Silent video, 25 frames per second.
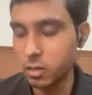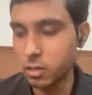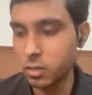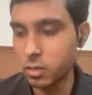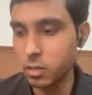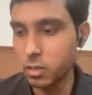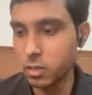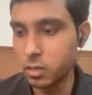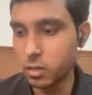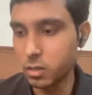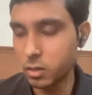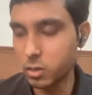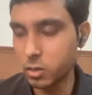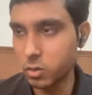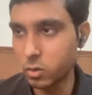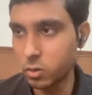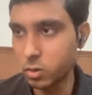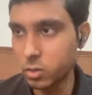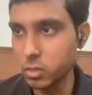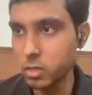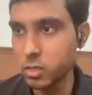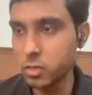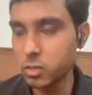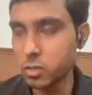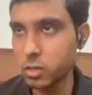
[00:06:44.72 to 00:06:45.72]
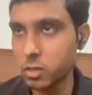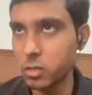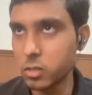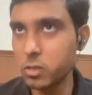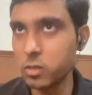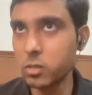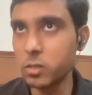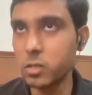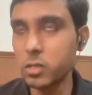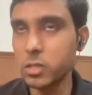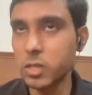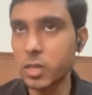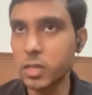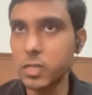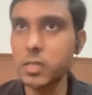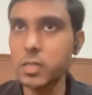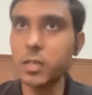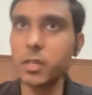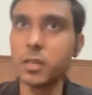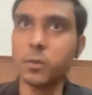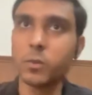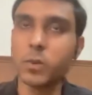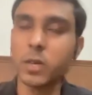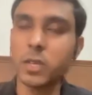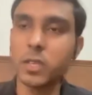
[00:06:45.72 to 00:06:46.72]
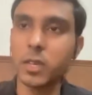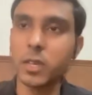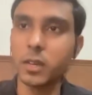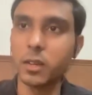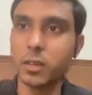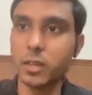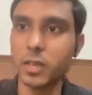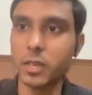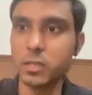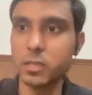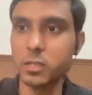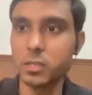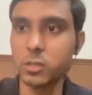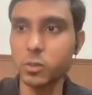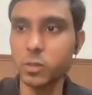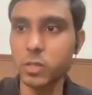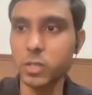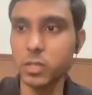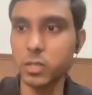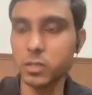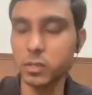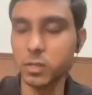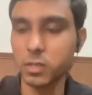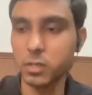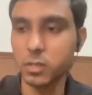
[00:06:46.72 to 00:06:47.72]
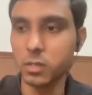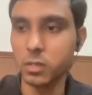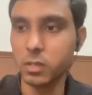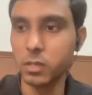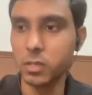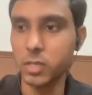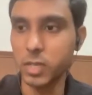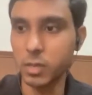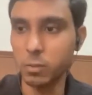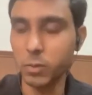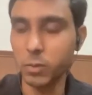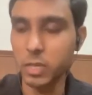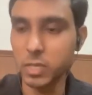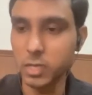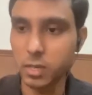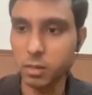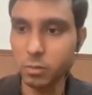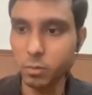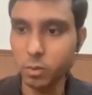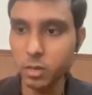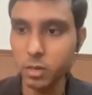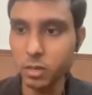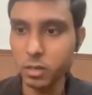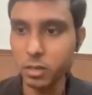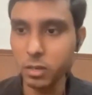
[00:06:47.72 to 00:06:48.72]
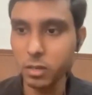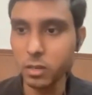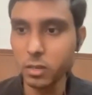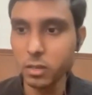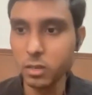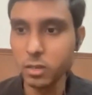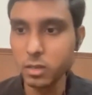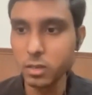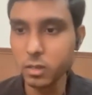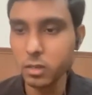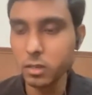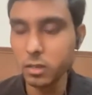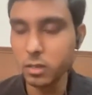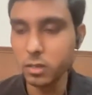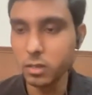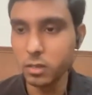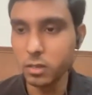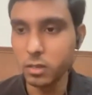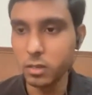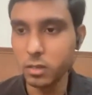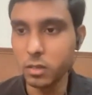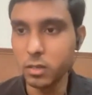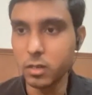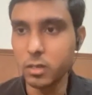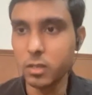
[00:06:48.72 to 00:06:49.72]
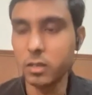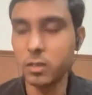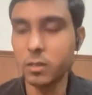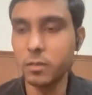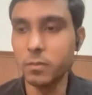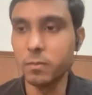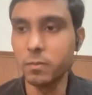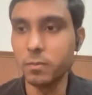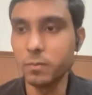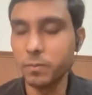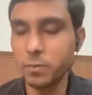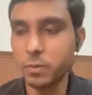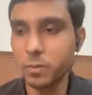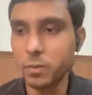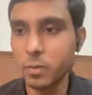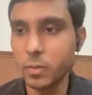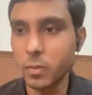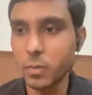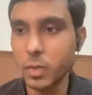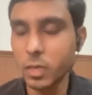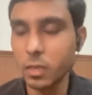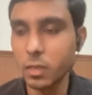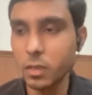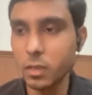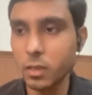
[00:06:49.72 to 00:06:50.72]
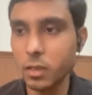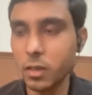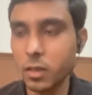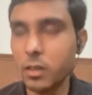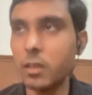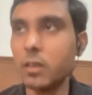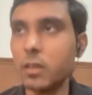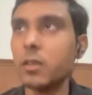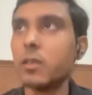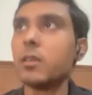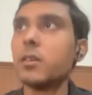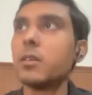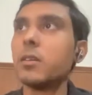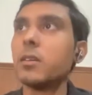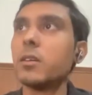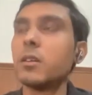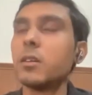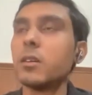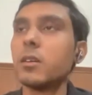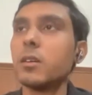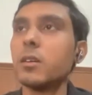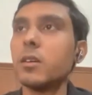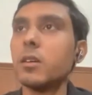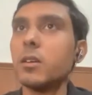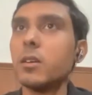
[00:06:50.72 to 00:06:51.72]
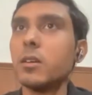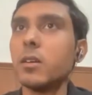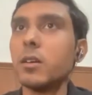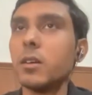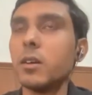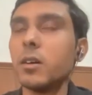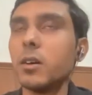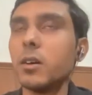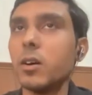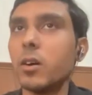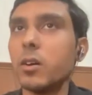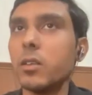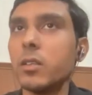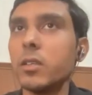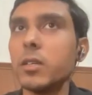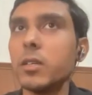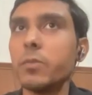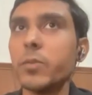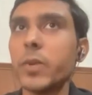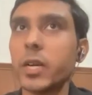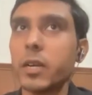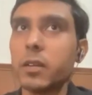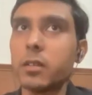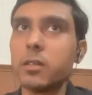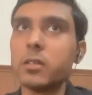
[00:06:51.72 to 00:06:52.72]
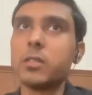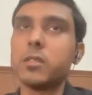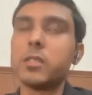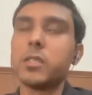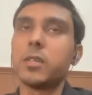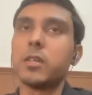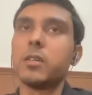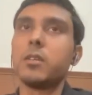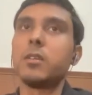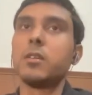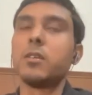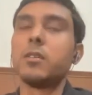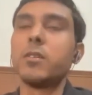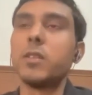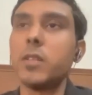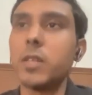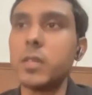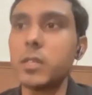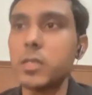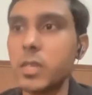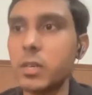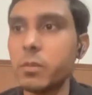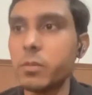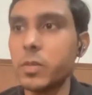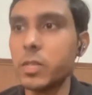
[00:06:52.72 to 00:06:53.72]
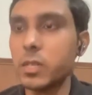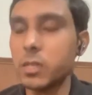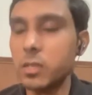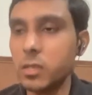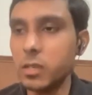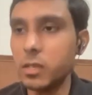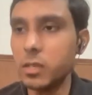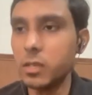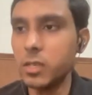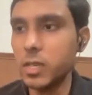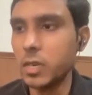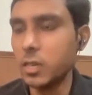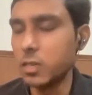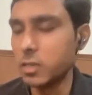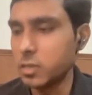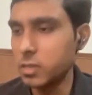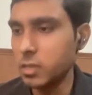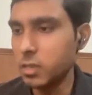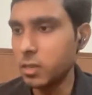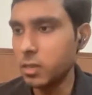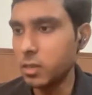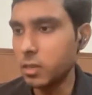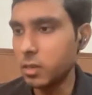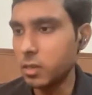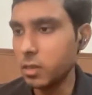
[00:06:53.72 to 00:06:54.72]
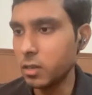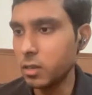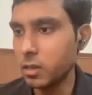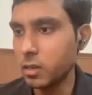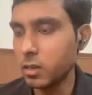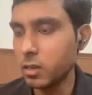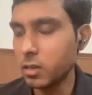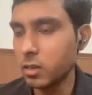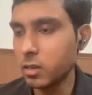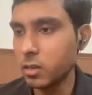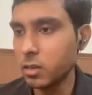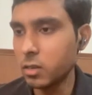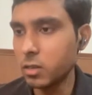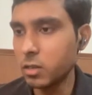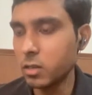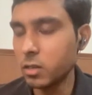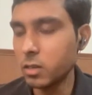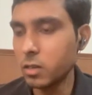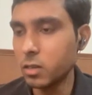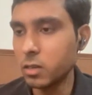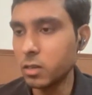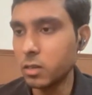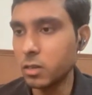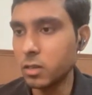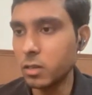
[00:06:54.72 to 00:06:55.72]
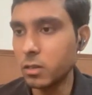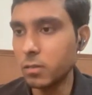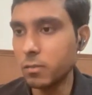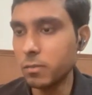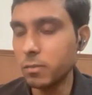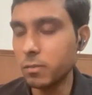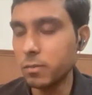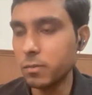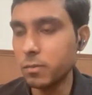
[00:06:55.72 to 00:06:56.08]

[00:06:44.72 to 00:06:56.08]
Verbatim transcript: the course is also structured in a way that it takes the students uh, step by step. Um, and on the practical side, example, let's say JSAD, uh,